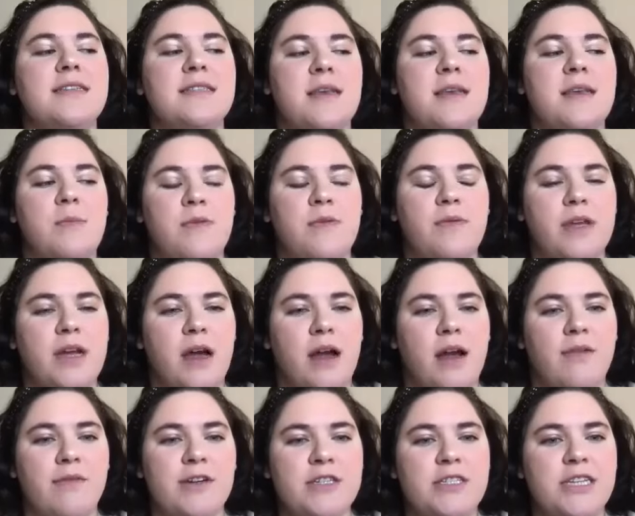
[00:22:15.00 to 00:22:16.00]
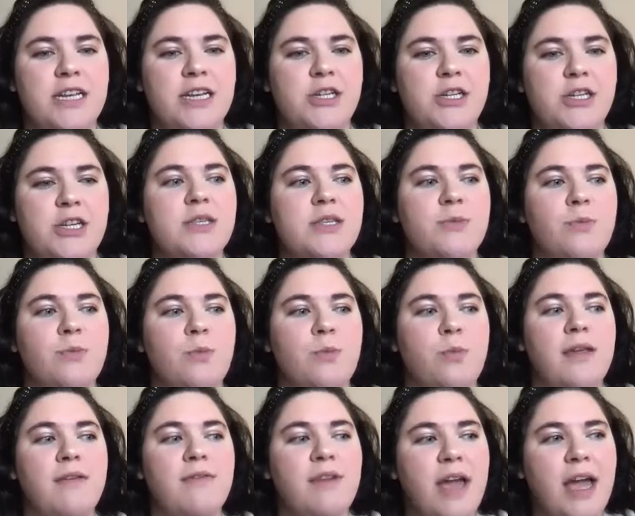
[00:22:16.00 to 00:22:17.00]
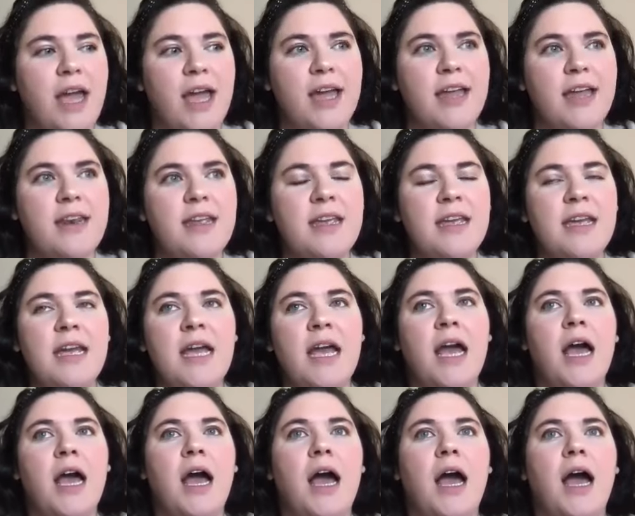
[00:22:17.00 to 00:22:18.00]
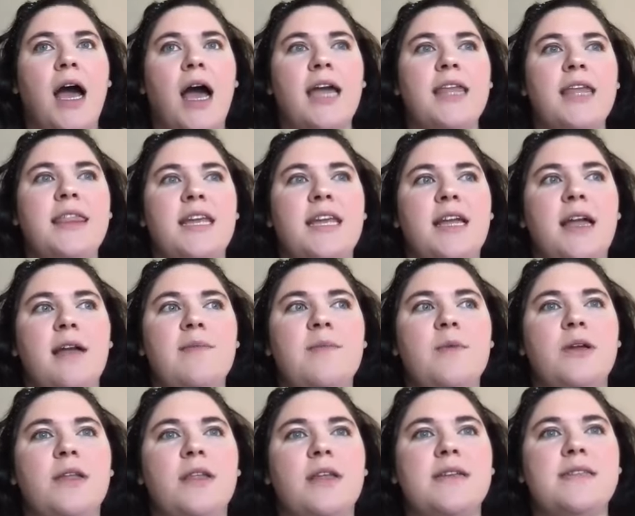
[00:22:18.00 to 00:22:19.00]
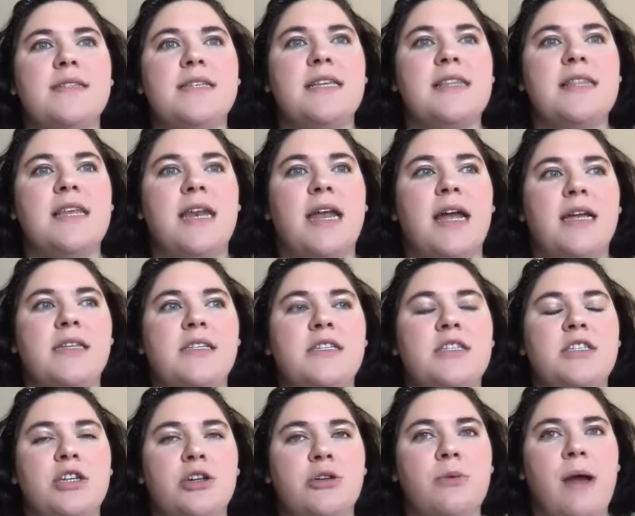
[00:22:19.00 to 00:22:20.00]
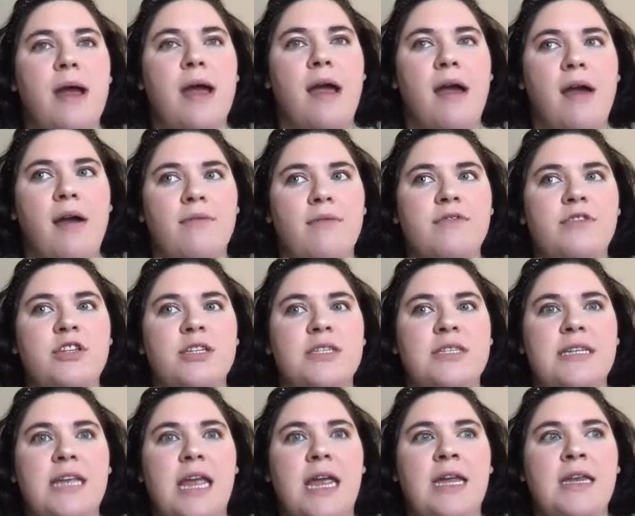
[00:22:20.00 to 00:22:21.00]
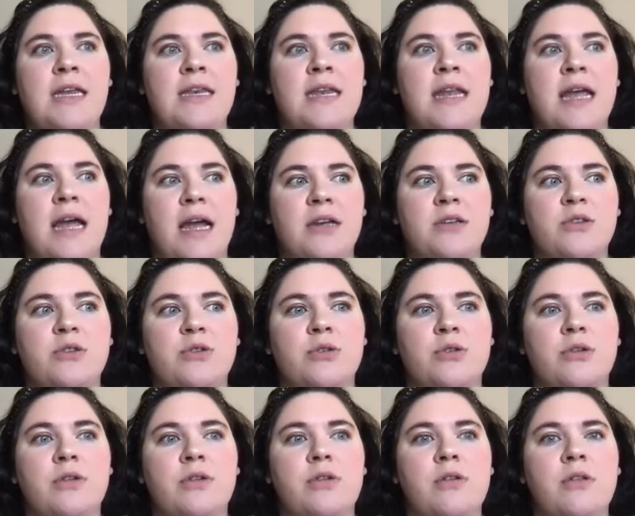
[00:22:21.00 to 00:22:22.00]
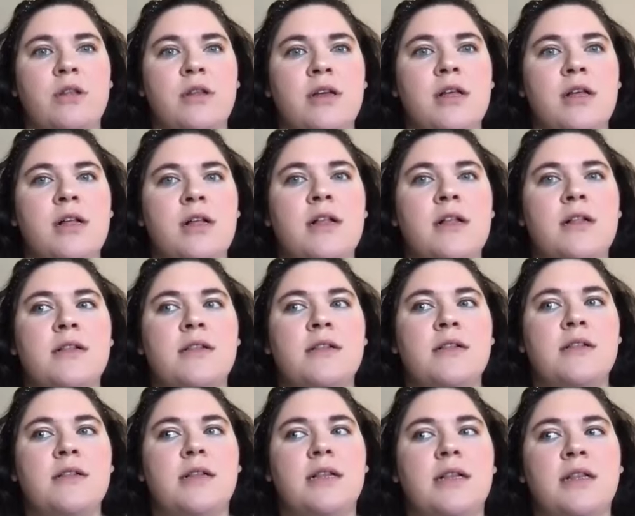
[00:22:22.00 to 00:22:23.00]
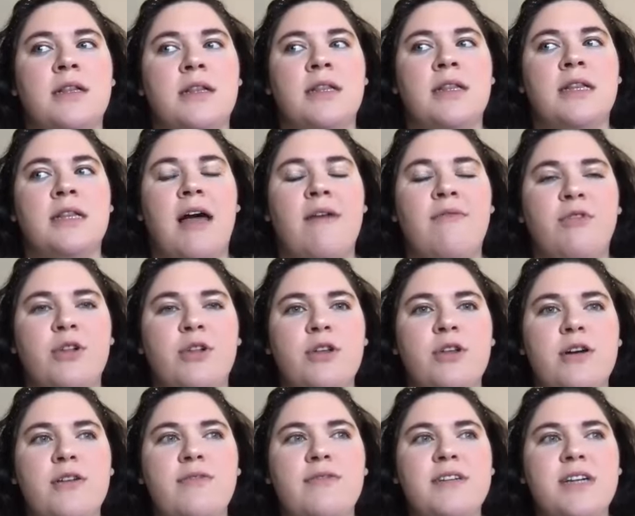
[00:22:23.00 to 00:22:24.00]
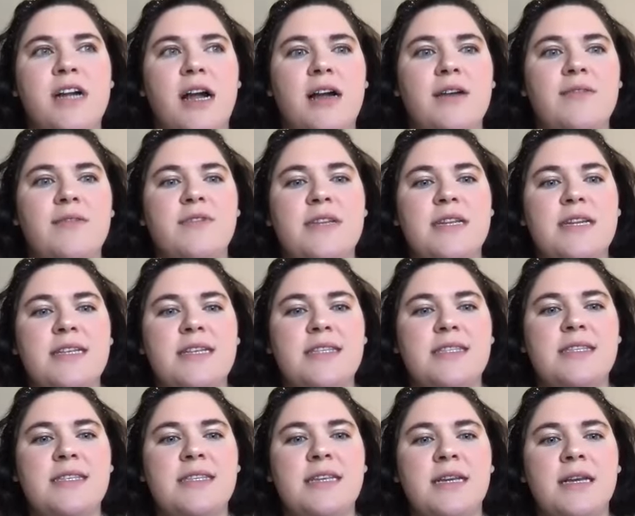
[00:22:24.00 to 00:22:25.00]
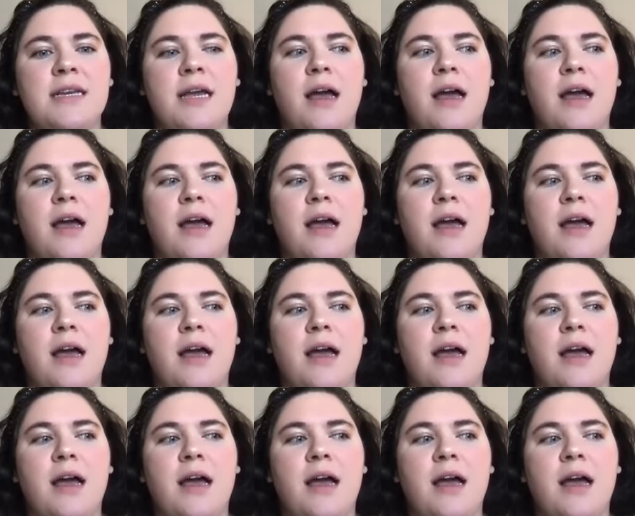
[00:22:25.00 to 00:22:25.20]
some of the conversations we've had, I think I'm realizing that I do have just a natural level of confidence.